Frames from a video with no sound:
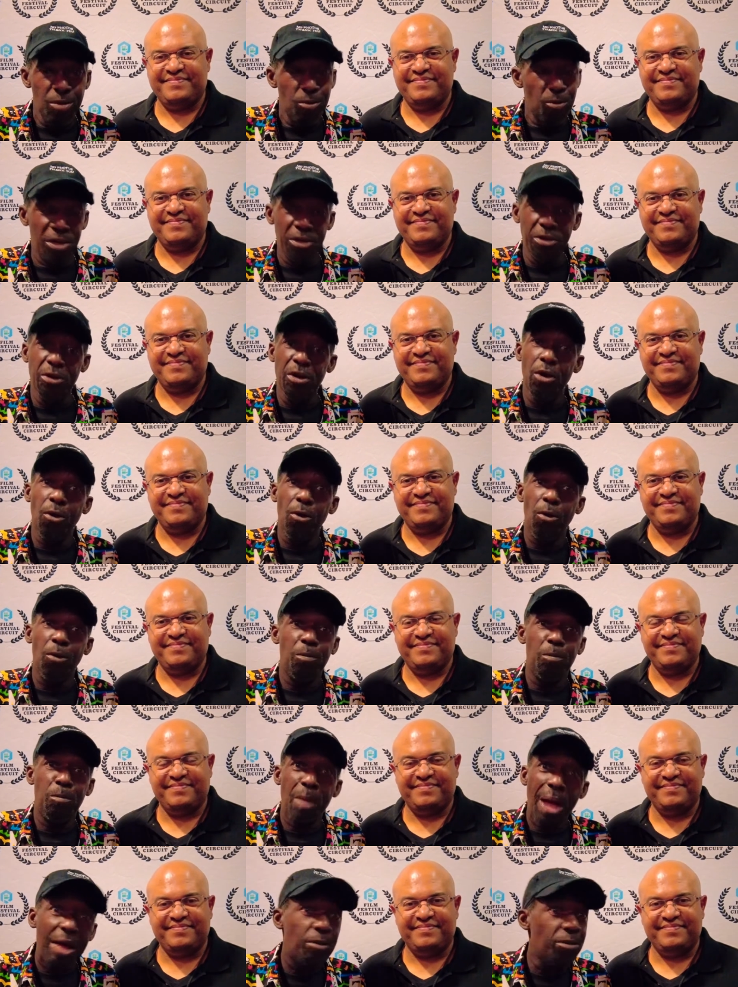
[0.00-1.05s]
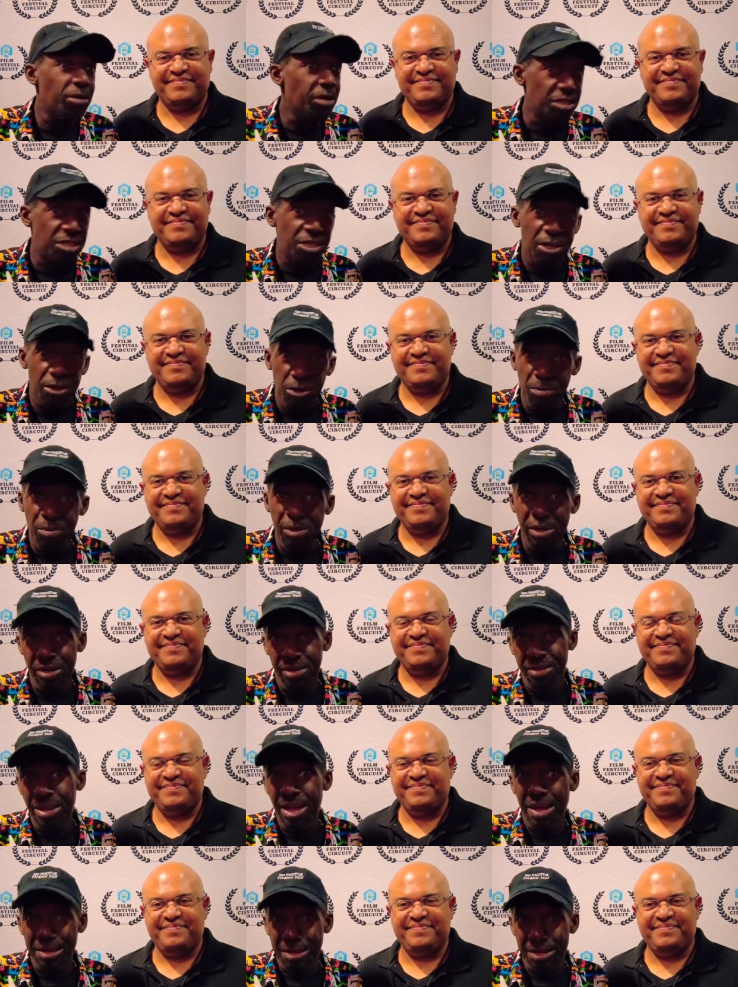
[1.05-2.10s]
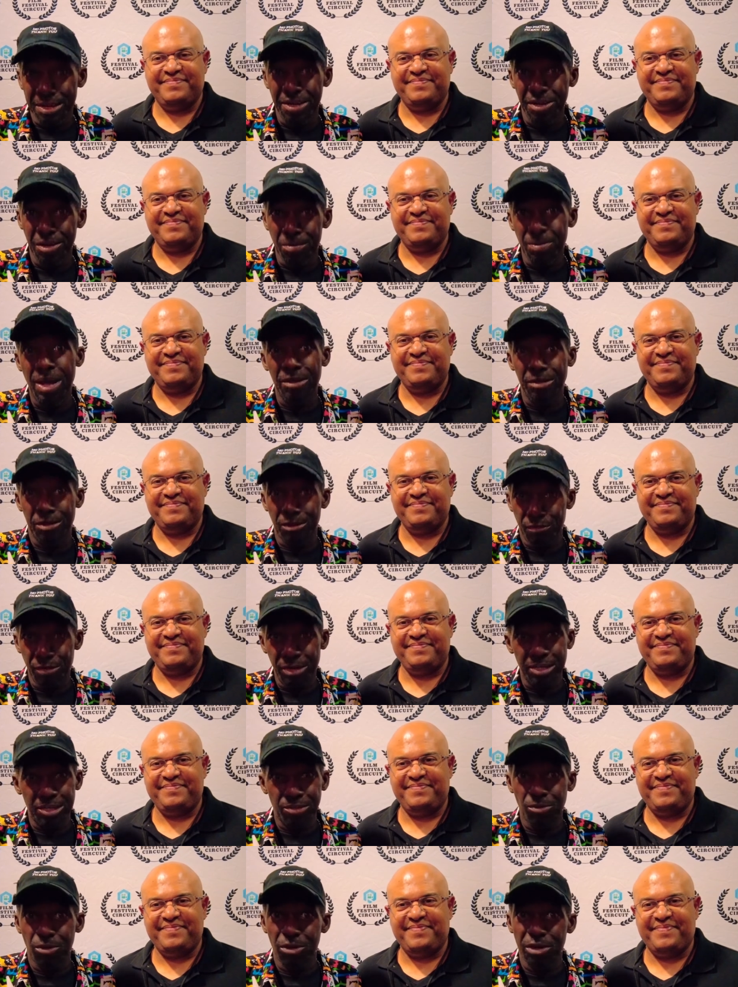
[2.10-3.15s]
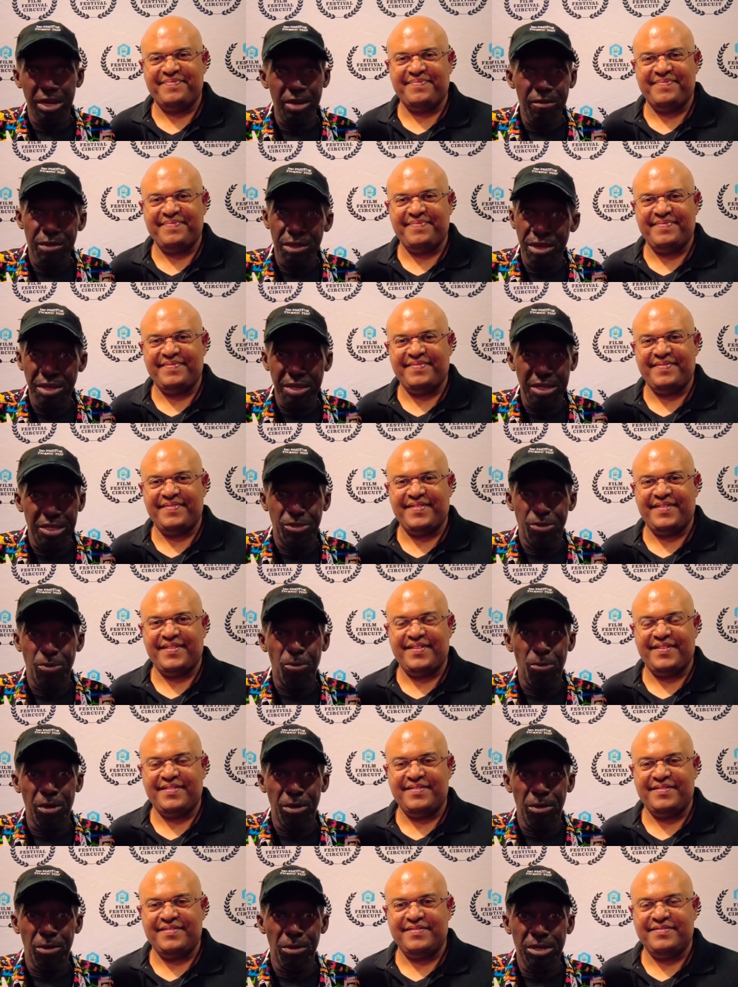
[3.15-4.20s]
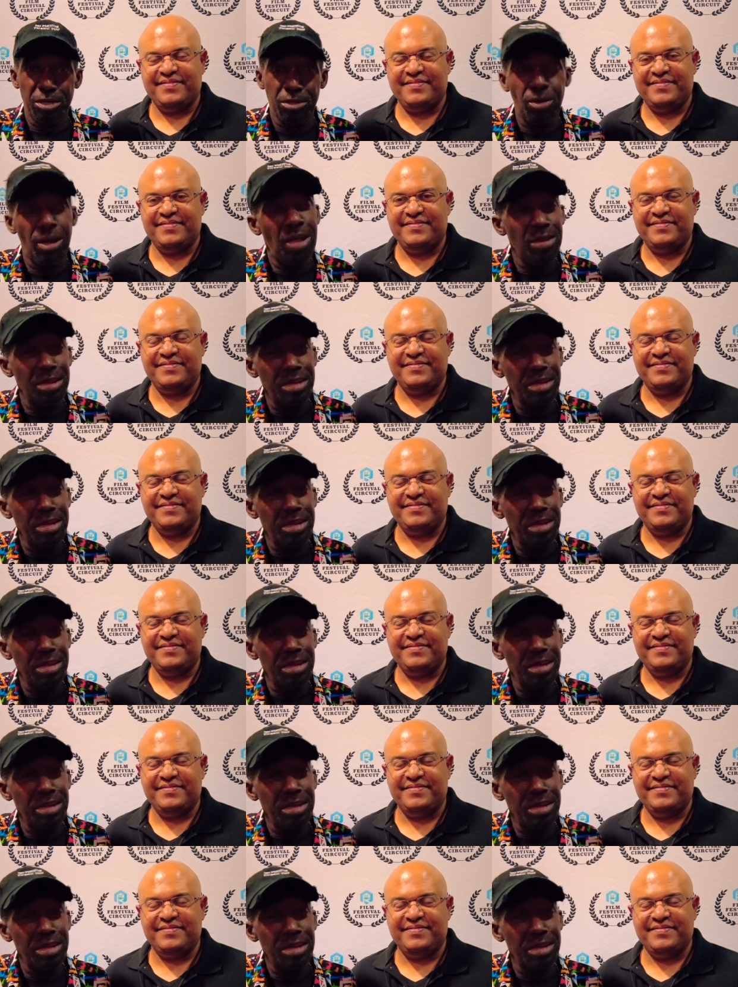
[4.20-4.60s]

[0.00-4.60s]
Speaker 1: Well, you know, Mikel can tell you better than I can about the festival and everything that's going on, so I'll